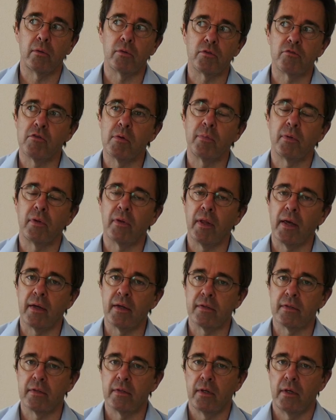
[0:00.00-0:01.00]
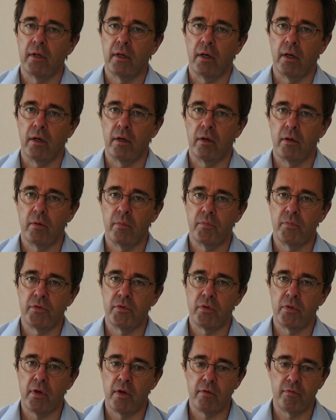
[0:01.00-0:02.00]
or triple that.
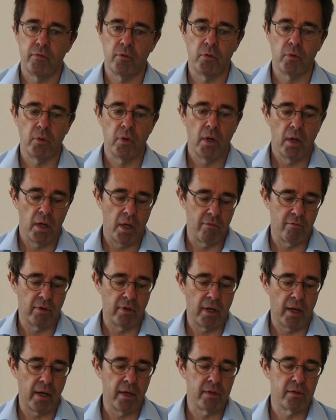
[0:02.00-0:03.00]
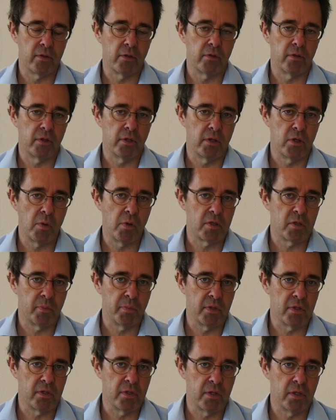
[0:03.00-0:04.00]
So therefore it relies on the
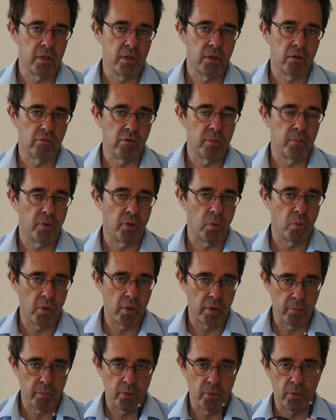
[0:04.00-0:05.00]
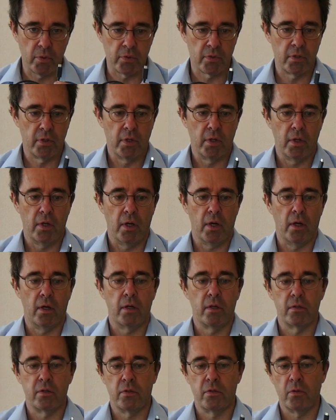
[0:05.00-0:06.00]
USB-C 3.1 port
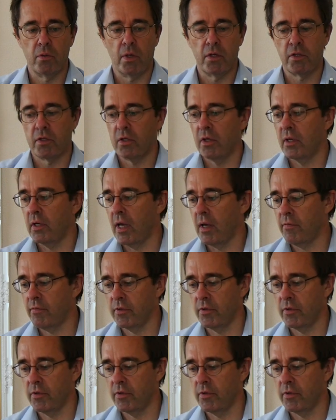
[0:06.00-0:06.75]
to actually allow for